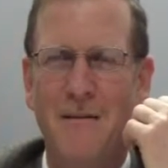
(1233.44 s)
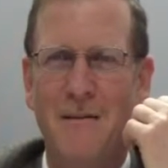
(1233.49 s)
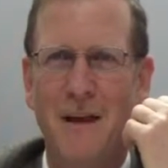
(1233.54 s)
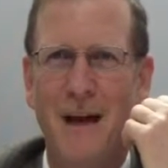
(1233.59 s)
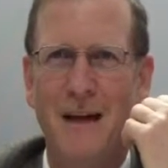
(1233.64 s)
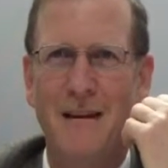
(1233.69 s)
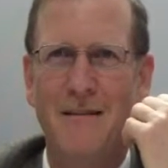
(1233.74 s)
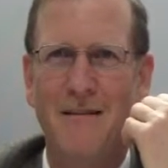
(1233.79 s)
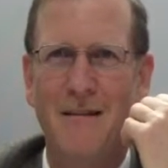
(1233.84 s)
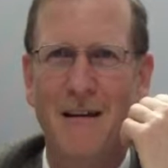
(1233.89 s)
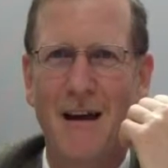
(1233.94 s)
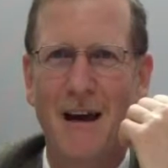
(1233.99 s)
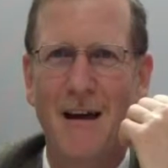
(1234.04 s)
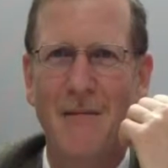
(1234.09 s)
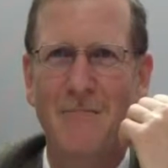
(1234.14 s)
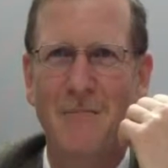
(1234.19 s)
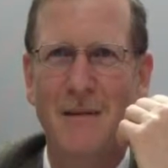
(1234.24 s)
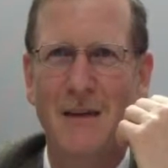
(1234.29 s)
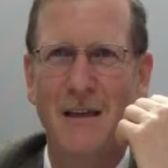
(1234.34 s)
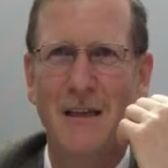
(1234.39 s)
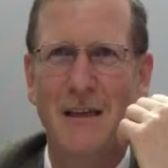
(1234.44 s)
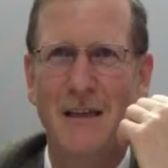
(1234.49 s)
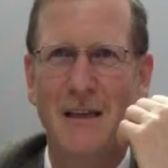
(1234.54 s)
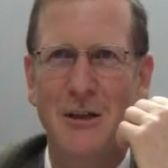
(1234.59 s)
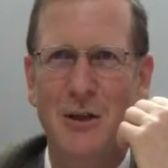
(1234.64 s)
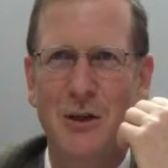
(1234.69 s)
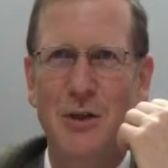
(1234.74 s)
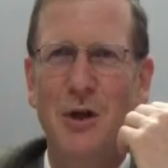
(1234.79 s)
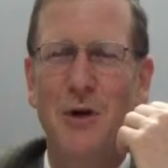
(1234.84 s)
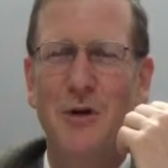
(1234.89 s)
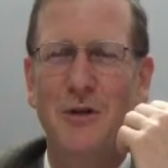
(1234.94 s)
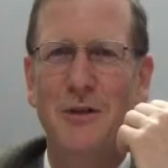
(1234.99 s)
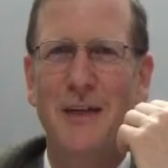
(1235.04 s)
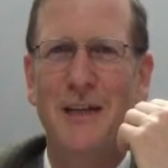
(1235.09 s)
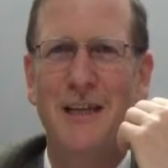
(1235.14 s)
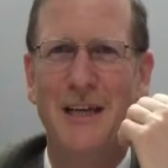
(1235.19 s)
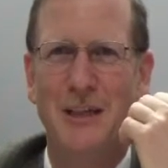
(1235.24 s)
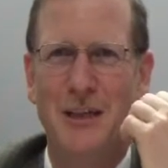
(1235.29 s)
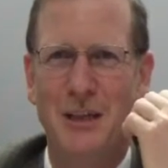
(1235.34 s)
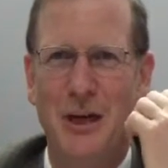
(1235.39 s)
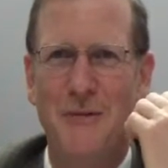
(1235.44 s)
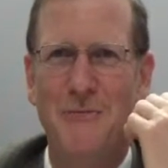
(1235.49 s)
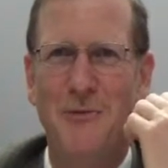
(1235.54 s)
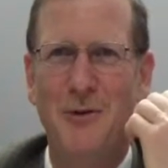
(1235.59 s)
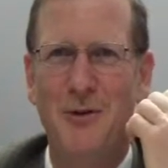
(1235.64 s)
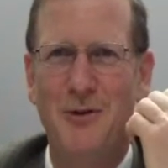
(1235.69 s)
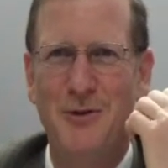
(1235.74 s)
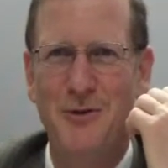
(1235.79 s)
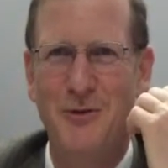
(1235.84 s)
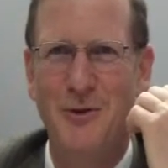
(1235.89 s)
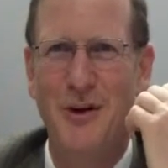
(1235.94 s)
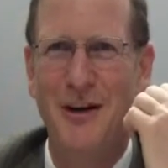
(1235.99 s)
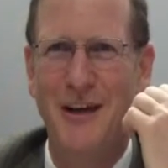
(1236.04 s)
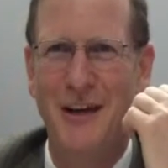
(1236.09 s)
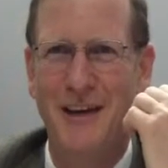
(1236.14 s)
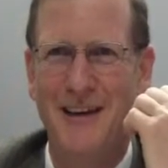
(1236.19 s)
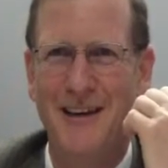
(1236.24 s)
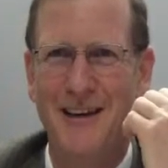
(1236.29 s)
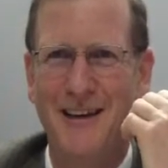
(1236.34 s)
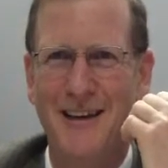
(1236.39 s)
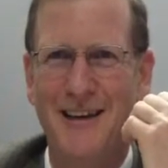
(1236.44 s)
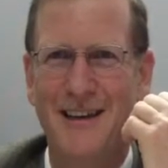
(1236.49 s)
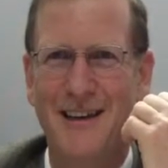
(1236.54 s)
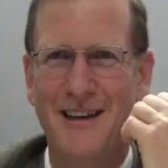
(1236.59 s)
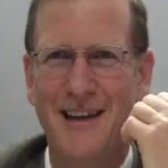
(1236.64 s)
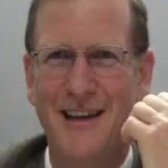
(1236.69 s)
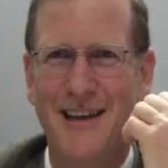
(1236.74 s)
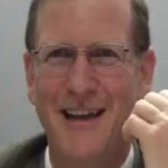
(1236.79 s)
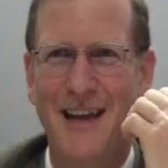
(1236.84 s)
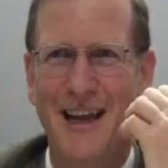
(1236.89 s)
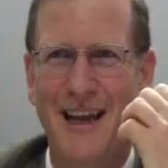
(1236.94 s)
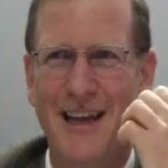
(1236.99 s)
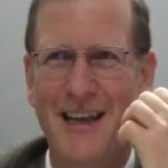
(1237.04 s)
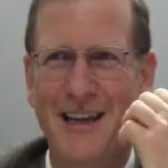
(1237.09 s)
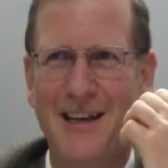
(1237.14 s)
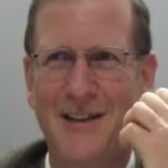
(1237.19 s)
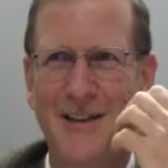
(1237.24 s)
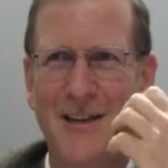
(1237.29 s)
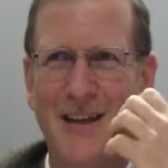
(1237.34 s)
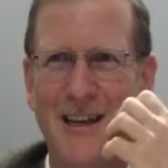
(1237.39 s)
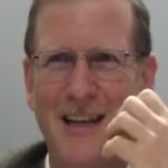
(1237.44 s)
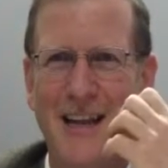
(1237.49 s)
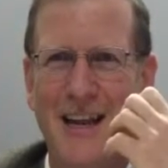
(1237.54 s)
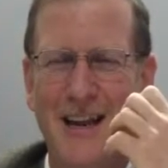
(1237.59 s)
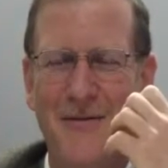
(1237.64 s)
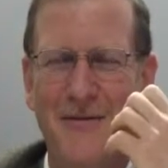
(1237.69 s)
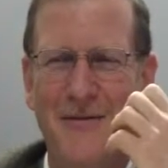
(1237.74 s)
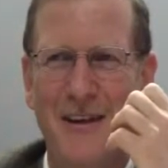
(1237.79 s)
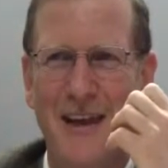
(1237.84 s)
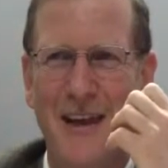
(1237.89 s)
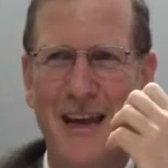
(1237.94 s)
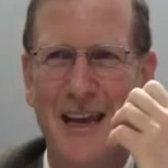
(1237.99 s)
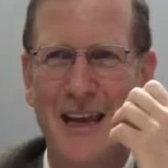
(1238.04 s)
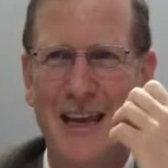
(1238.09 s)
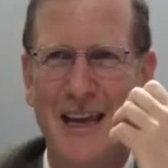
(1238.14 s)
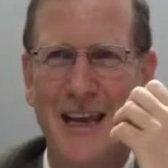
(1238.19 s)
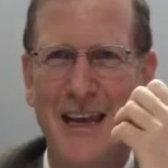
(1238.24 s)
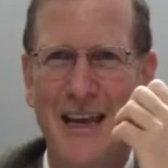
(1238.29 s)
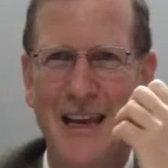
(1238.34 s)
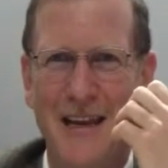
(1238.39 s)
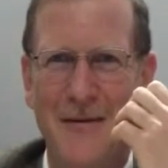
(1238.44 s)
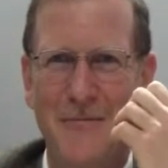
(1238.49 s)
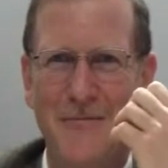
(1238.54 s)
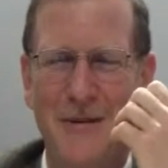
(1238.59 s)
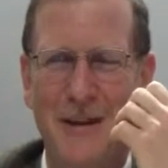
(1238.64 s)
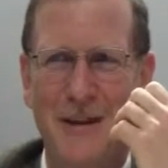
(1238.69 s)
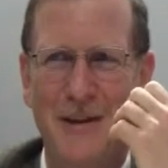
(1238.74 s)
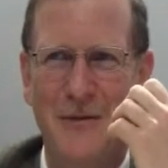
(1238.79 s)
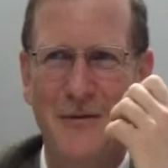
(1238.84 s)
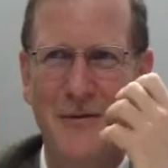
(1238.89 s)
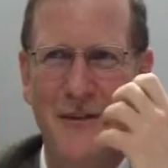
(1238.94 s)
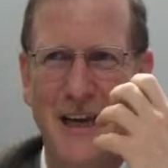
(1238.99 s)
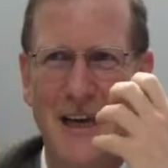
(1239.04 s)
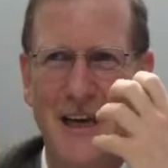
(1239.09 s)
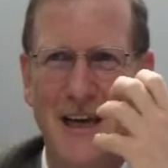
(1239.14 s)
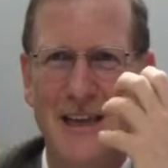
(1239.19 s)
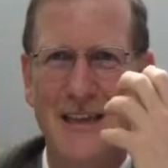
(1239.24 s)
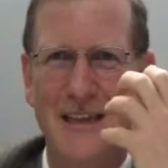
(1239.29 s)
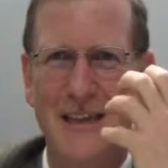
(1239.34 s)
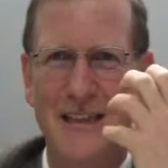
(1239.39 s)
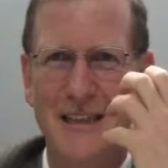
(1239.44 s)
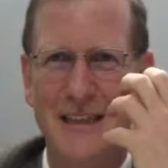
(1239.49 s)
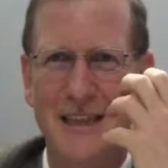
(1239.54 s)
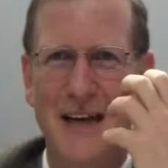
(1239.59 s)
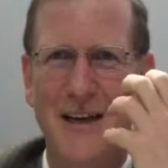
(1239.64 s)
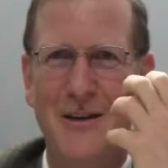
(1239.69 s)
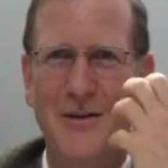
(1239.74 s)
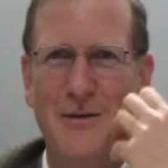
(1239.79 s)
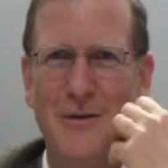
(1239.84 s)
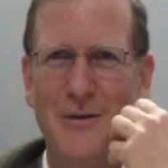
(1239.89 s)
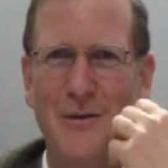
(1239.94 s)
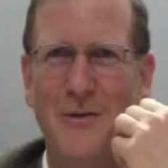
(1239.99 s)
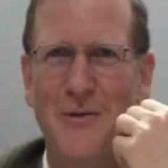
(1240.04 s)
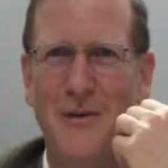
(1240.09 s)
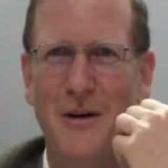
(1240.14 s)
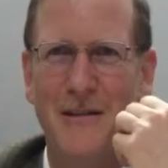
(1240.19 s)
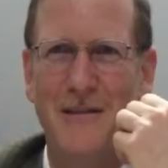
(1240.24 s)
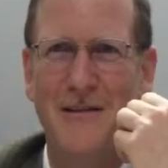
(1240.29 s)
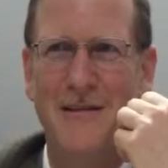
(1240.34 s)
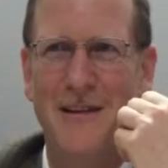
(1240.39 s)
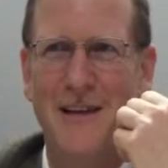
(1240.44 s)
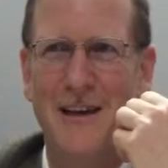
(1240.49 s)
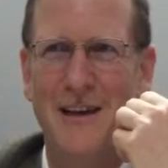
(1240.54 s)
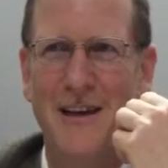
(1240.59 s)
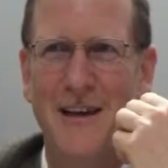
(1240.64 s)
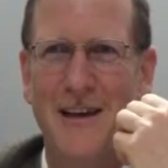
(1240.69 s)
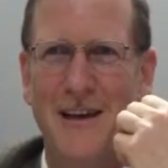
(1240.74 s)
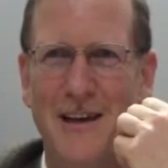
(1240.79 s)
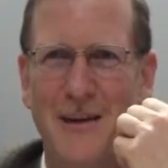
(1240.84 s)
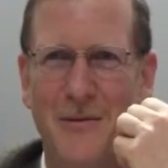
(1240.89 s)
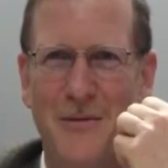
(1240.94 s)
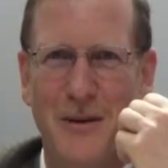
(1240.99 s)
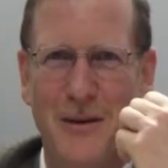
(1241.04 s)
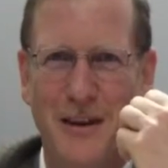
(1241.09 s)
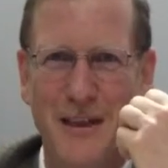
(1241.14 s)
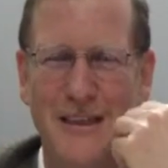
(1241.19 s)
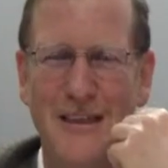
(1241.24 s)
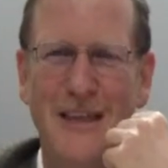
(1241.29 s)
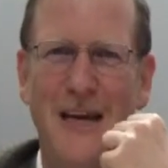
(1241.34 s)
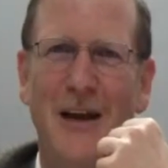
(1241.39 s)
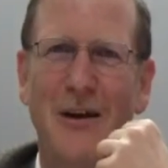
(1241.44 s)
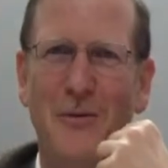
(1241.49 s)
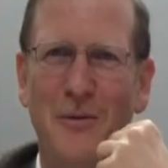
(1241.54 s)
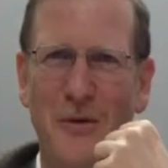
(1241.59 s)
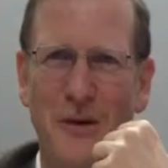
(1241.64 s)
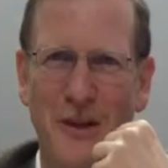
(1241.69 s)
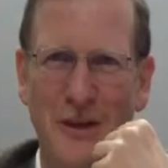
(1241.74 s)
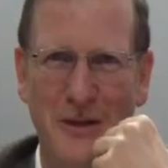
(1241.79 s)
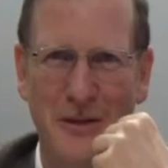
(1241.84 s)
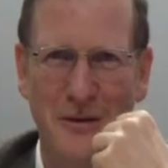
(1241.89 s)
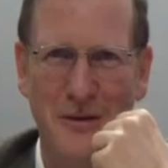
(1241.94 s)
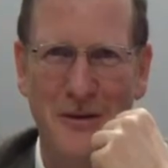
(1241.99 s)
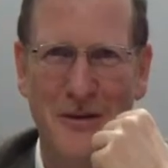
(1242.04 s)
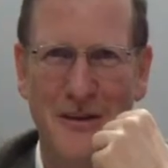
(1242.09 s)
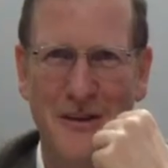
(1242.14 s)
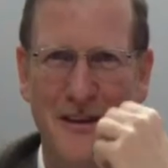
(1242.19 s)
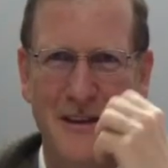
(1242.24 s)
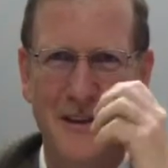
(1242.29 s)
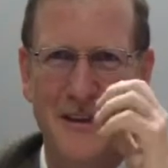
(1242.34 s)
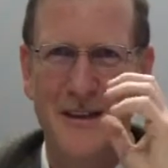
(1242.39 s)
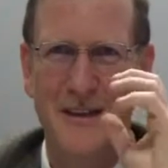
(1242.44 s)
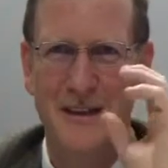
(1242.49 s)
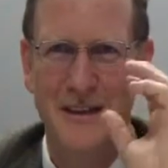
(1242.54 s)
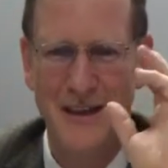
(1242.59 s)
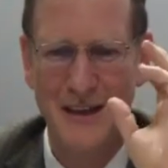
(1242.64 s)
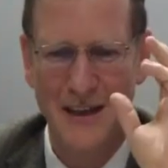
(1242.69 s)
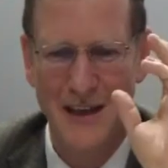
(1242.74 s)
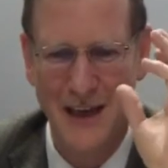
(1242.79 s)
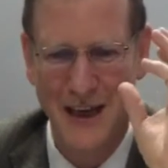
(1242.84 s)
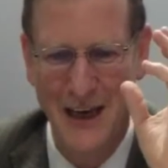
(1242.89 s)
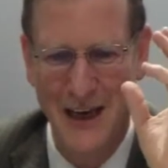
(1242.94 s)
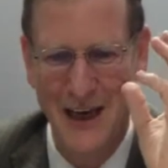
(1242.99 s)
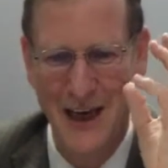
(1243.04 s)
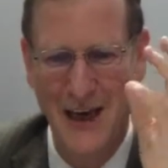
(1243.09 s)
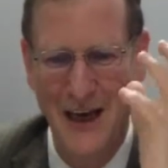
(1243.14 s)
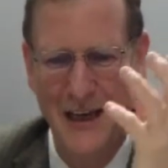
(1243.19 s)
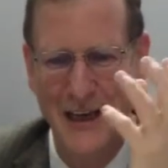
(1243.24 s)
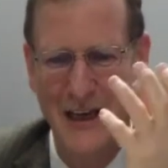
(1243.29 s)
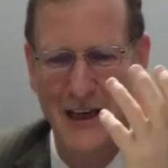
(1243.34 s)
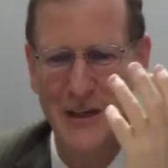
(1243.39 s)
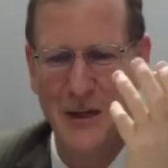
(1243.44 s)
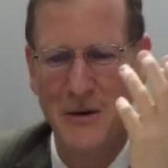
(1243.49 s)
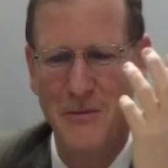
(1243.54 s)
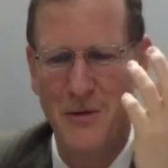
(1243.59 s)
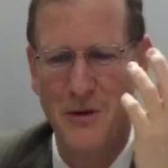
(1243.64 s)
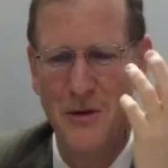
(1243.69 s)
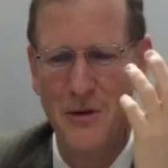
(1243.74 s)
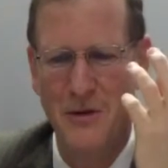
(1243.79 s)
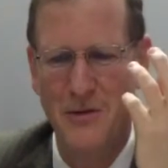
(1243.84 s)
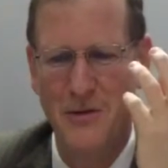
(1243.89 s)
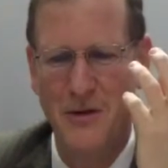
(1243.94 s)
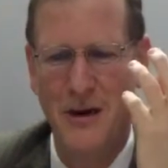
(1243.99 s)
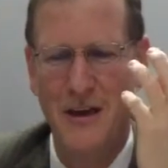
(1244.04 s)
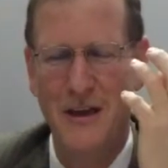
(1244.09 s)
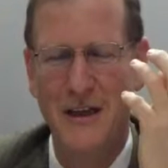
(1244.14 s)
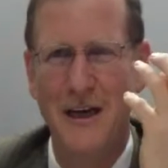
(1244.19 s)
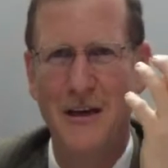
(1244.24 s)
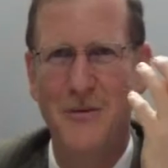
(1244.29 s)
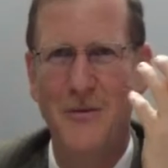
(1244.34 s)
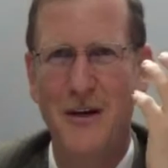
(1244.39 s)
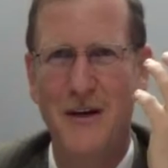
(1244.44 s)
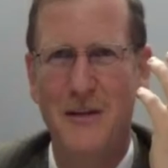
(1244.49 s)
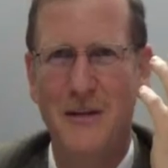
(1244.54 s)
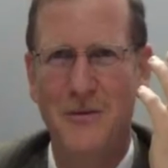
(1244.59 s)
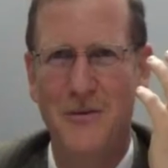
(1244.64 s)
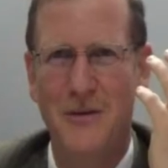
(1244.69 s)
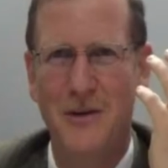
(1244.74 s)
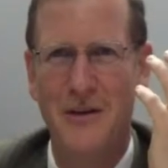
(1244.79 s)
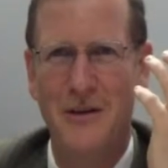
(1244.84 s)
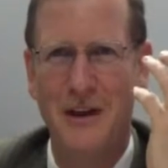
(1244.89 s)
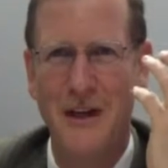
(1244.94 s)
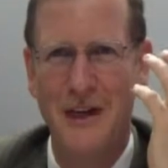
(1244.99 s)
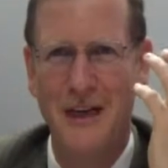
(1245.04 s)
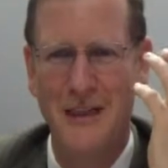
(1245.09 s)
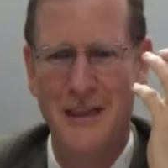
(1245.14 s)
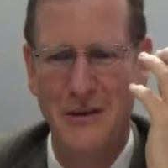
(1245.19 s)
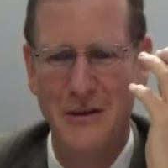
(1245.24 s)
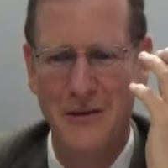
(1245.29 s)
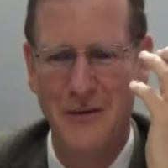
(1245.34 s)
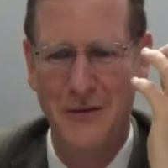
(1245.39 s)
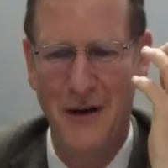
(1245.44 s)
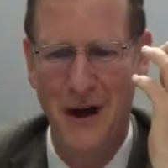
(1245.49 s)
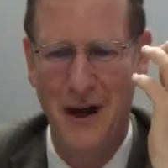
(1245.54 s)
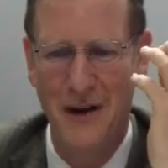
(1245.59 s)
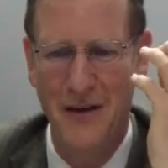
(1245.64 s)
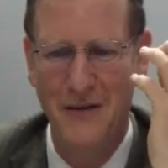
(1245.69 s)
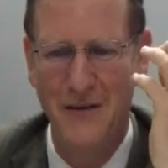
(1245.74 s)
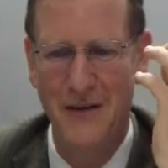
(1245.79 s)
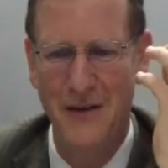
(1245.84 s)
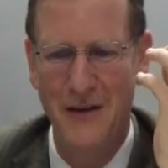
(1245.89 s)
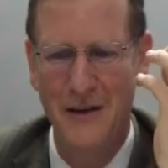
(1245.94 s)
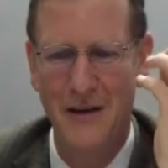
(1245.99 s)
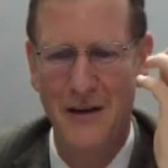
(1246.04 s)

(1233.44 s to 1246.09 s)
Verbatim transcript: that um, it shows that Hashem controlling like he doesn't leave in, in a bit of second the sun to do what what the sun wished to uh, and Hashem control it otherwise the world cannot survive